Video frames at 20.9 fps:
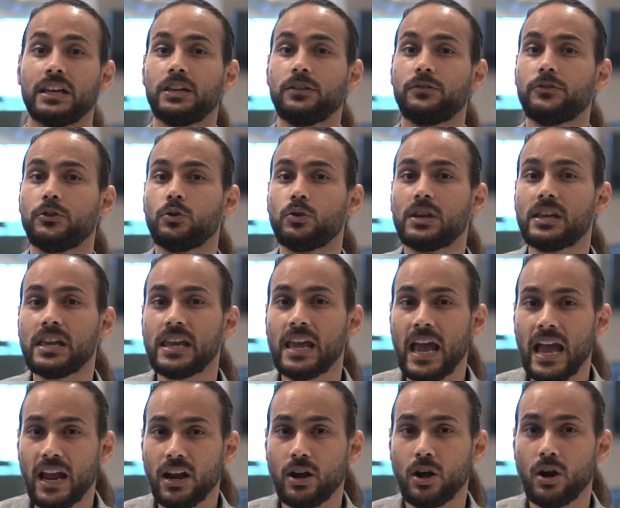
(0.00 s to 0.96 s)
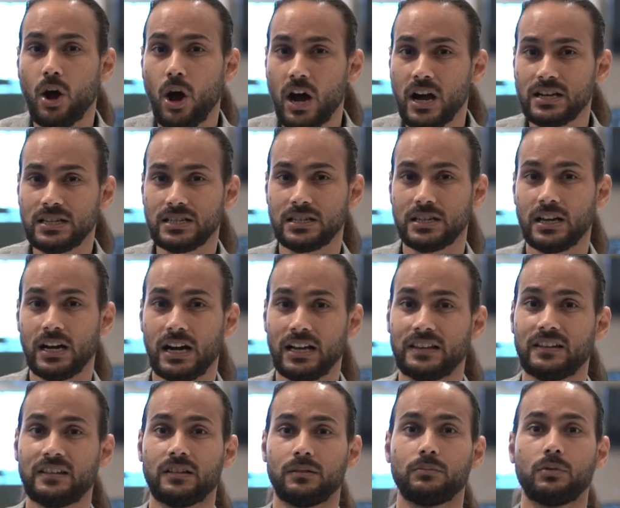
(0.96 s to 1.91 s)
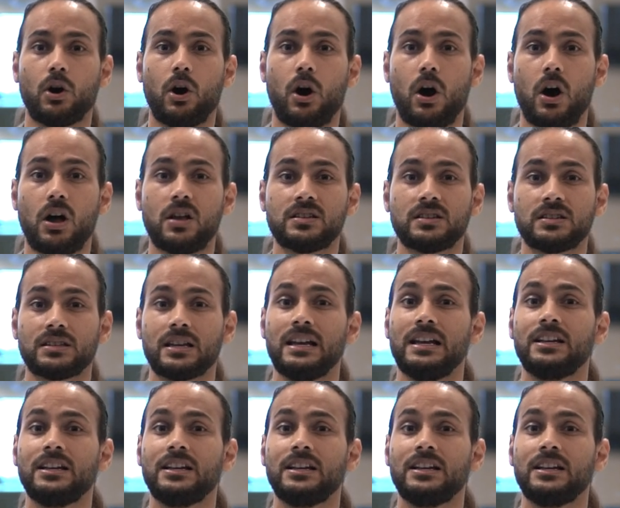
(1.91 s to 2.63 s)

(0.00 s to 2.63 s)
If you cannot cut some costs,